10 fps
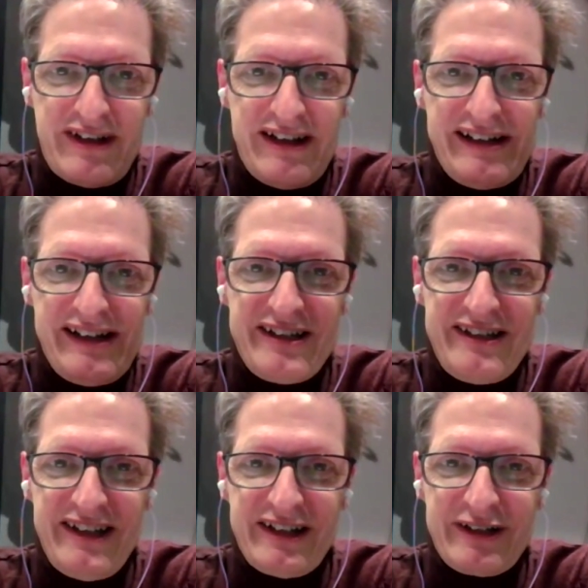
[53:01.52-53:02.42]
politely
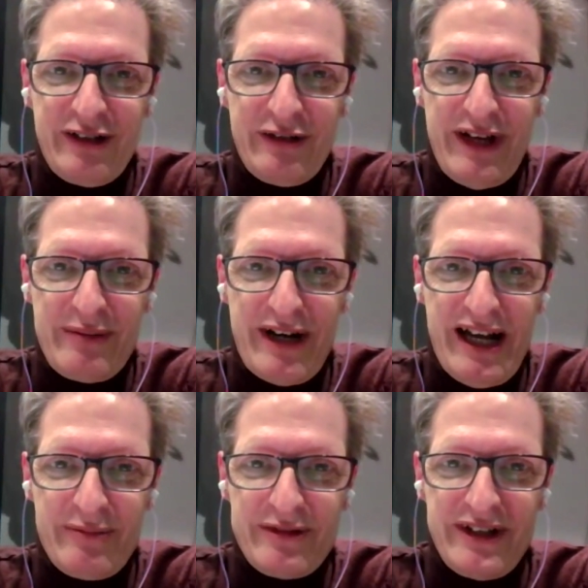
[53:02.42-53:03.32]
satirical way,
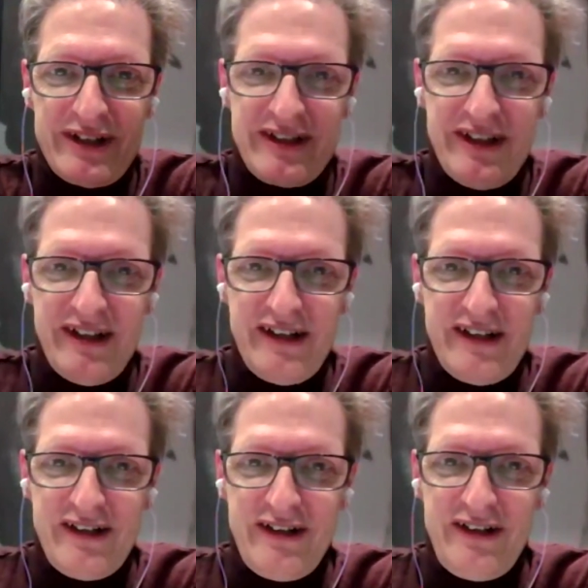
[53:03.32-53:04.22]
perhaps, that
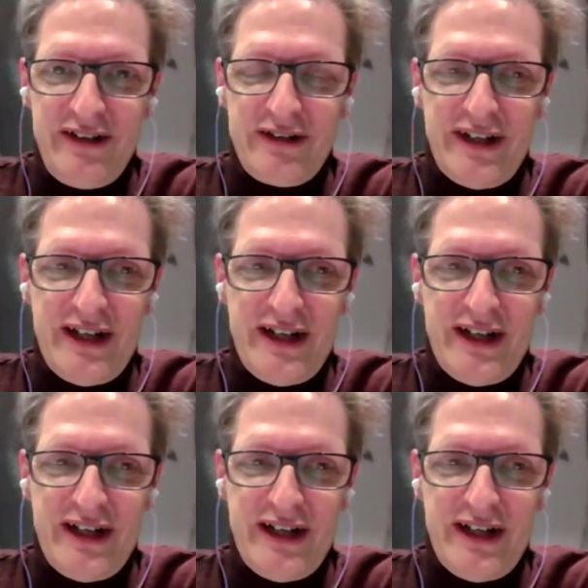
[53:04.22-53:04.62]
you